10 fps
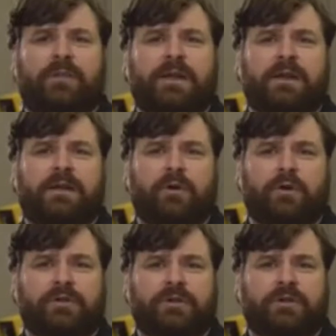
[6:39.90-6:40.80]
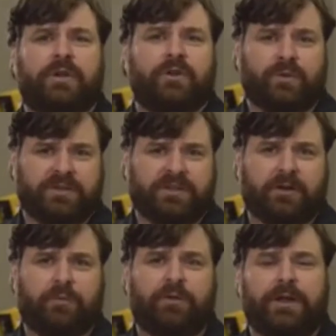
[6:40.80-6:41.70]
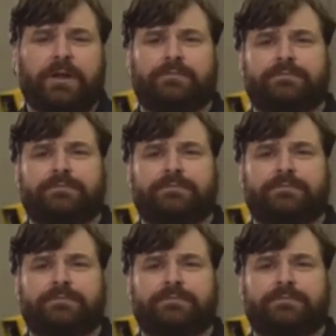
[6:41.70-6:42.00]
bending motion to a single plane.